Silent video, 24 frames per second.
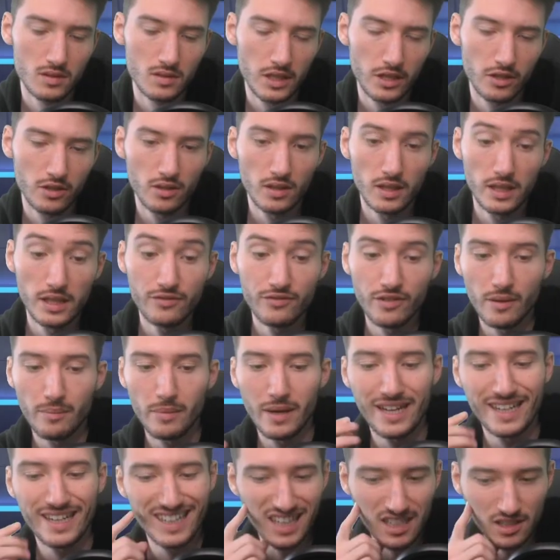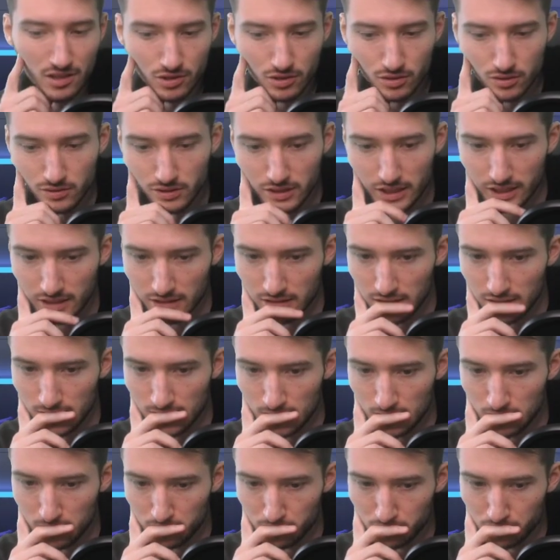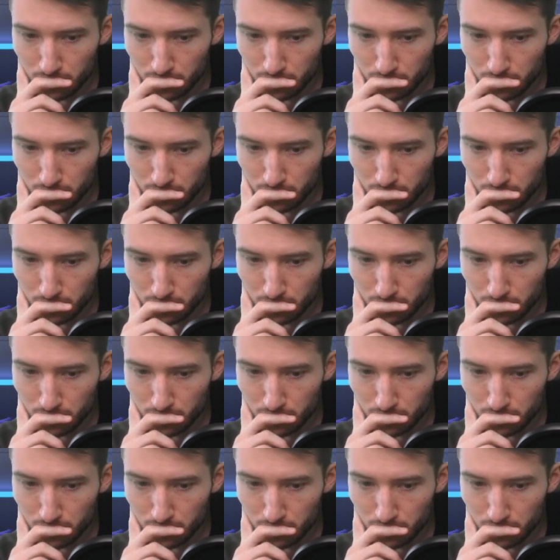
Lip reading: Could leave up Eiganjo technically.